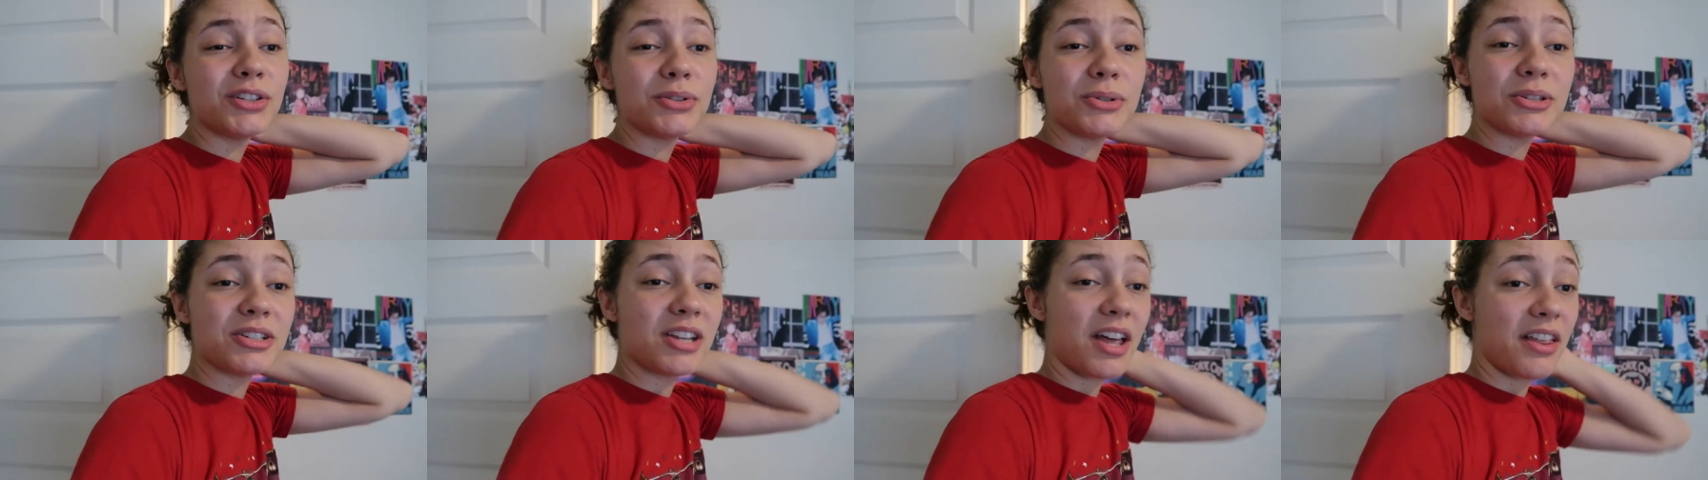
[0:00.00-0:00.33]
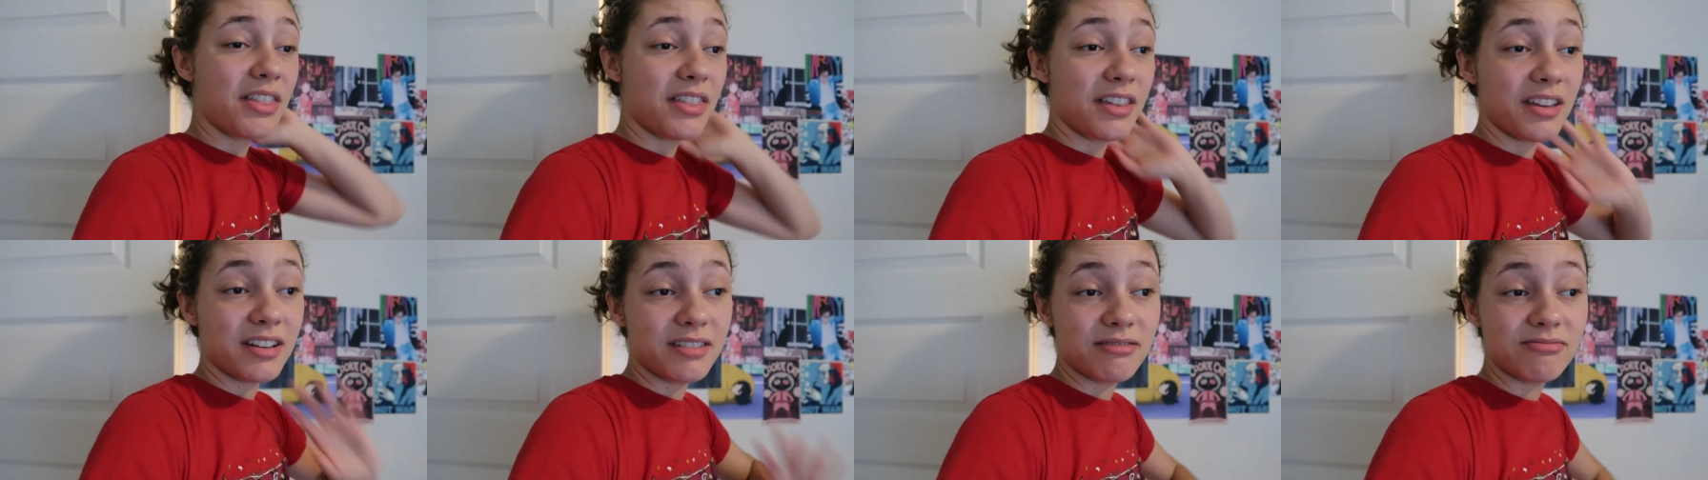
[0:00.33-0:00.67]
doing
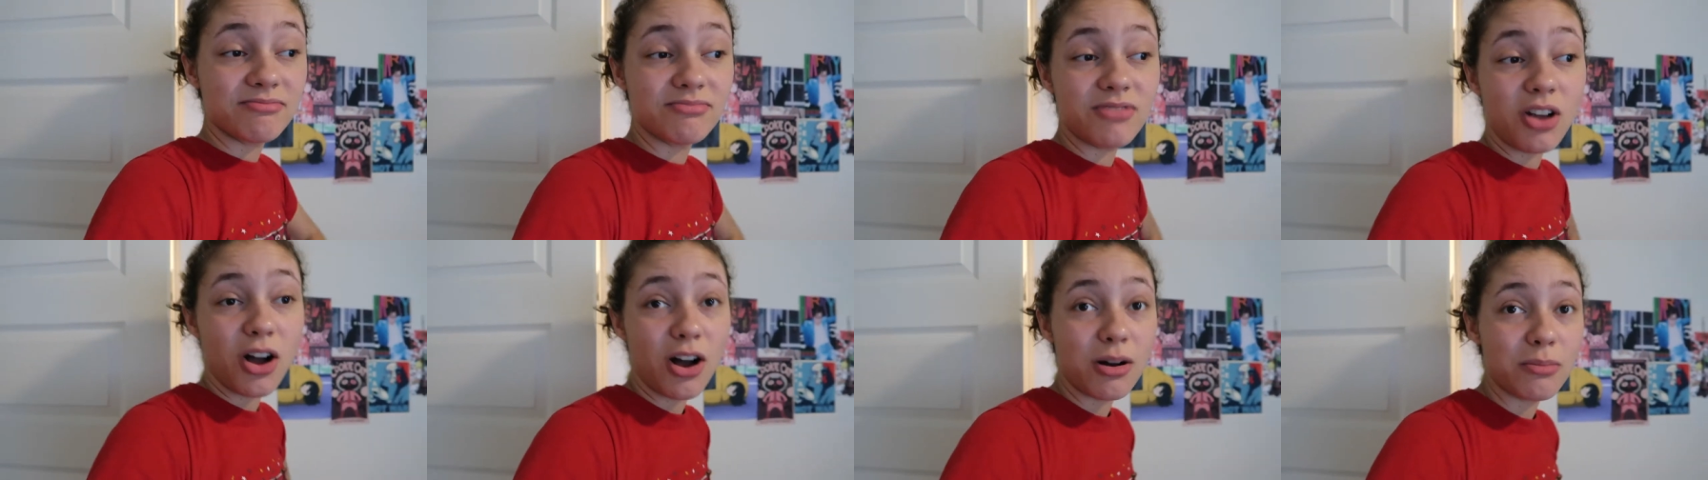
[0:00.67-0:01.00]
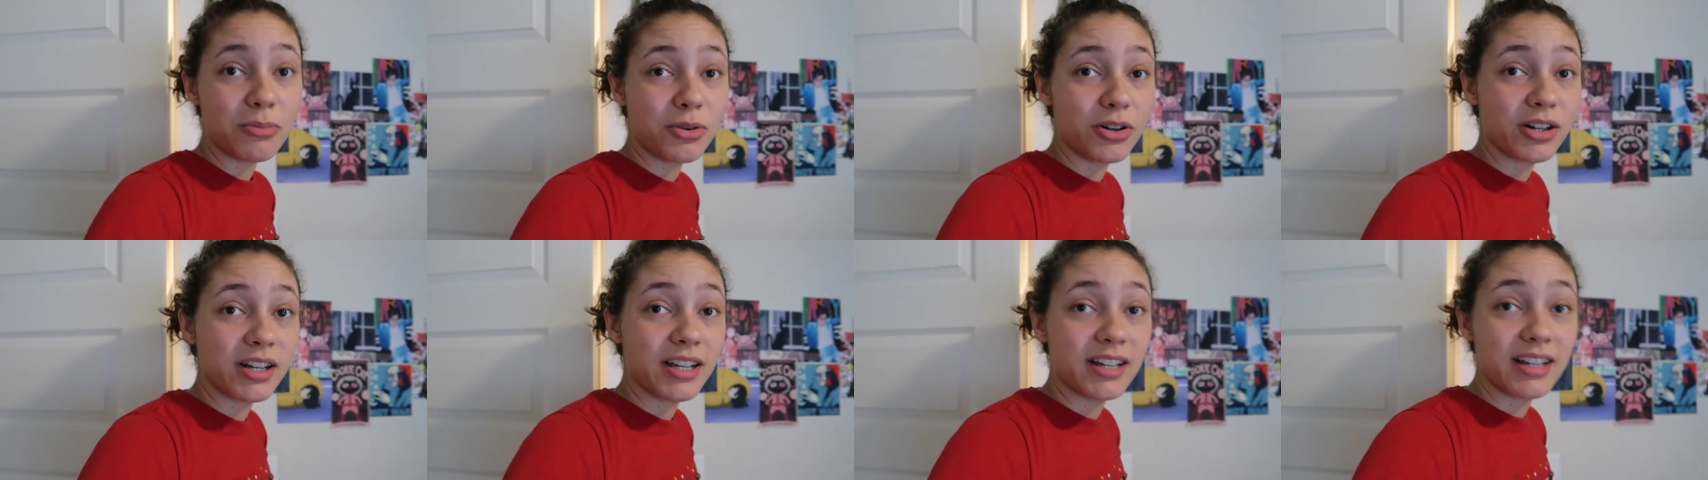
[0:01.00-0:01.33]
nothing. All
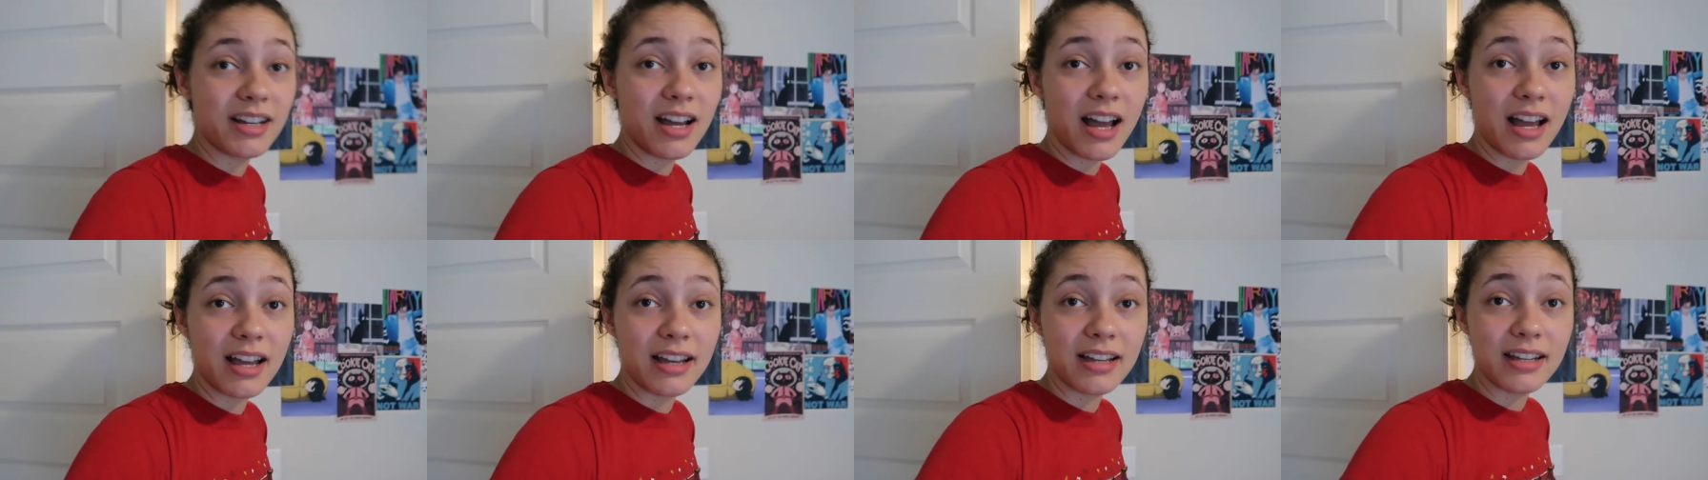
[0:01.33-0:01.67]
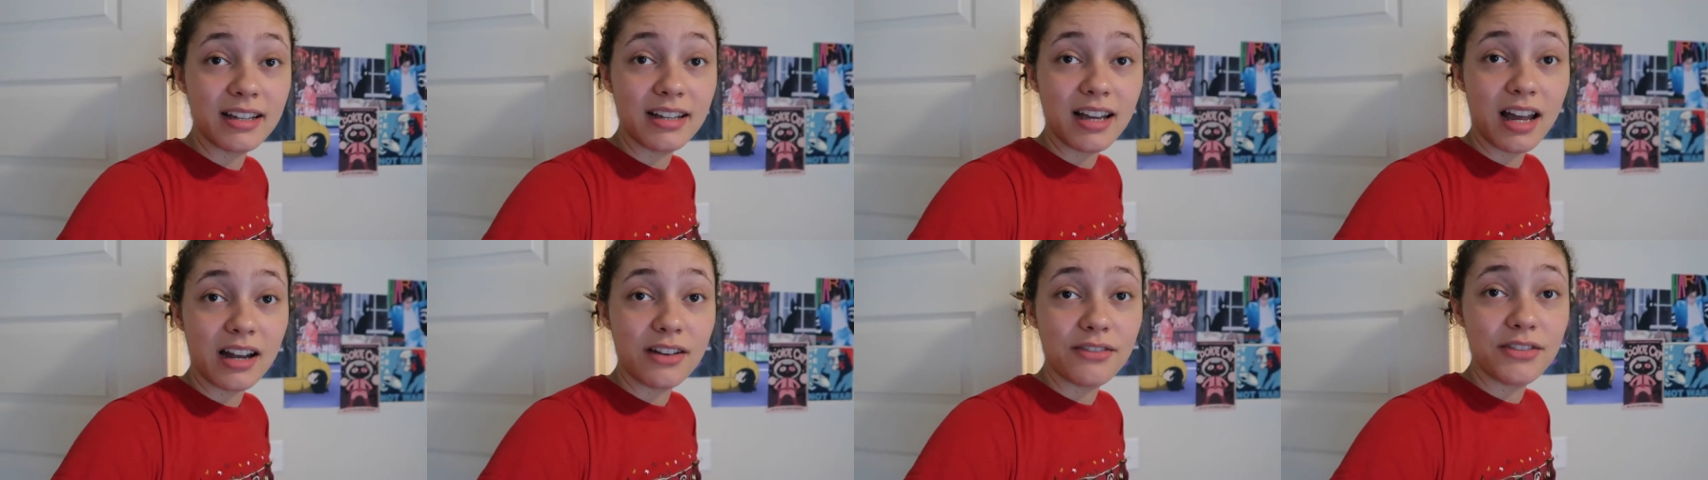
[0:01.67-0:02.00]
morning,
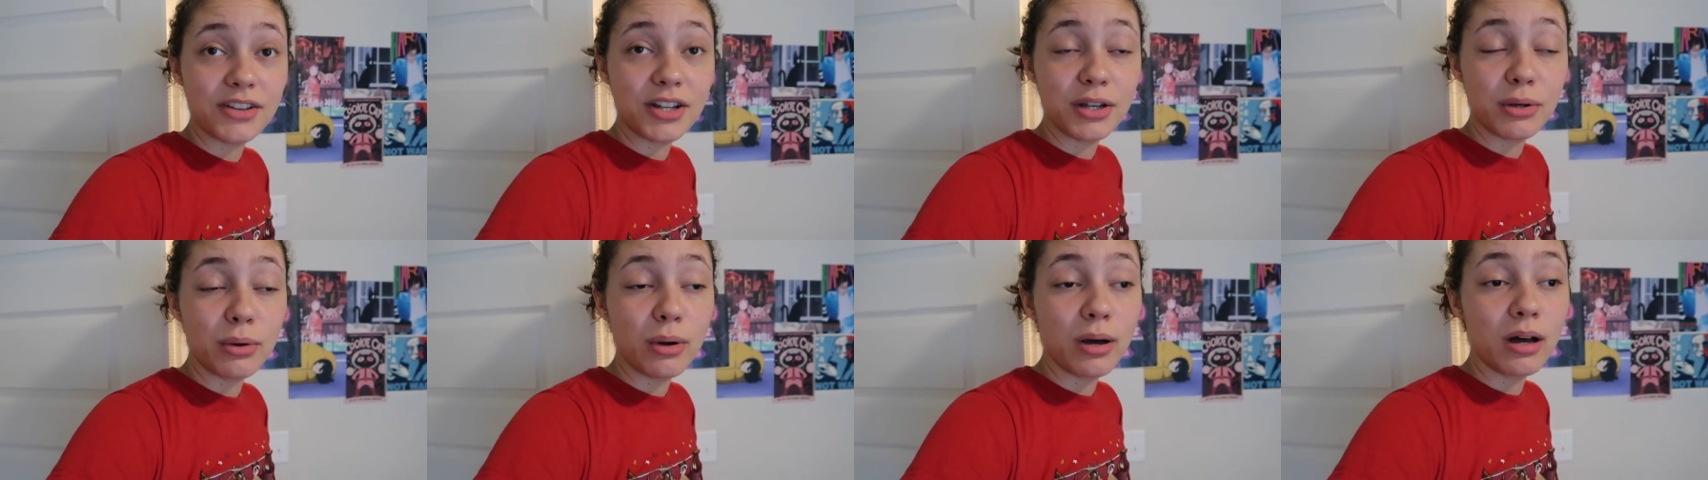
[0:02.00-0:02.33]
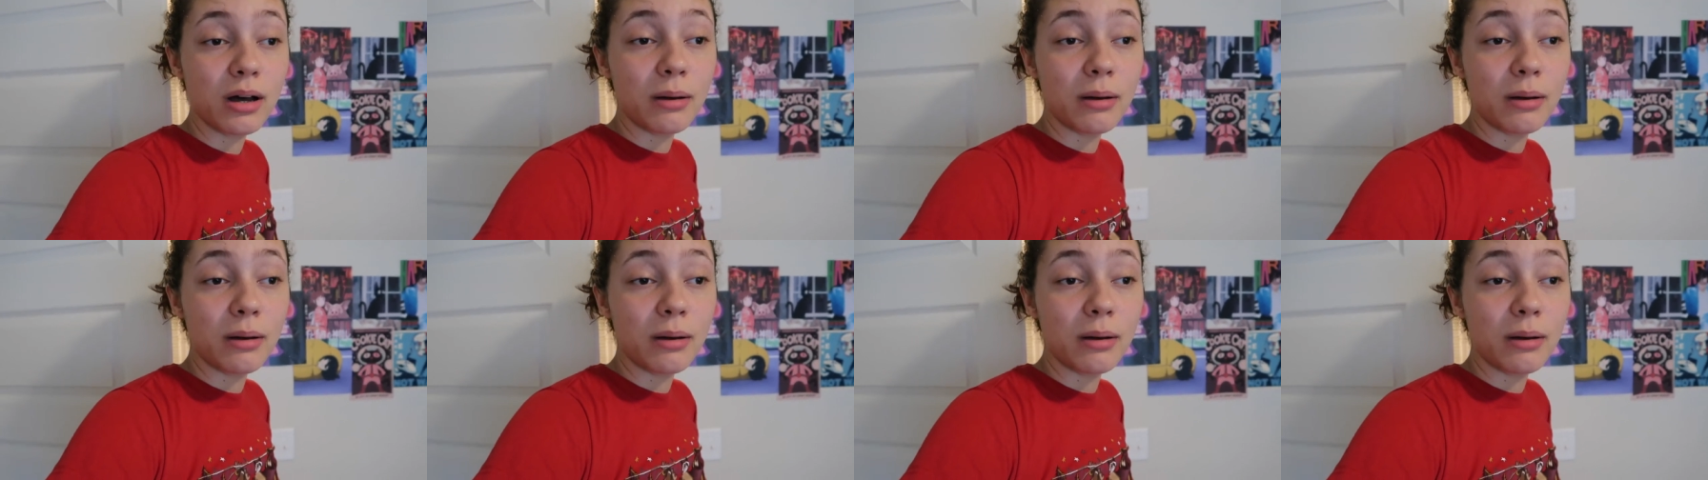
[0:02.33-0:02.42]
I got a video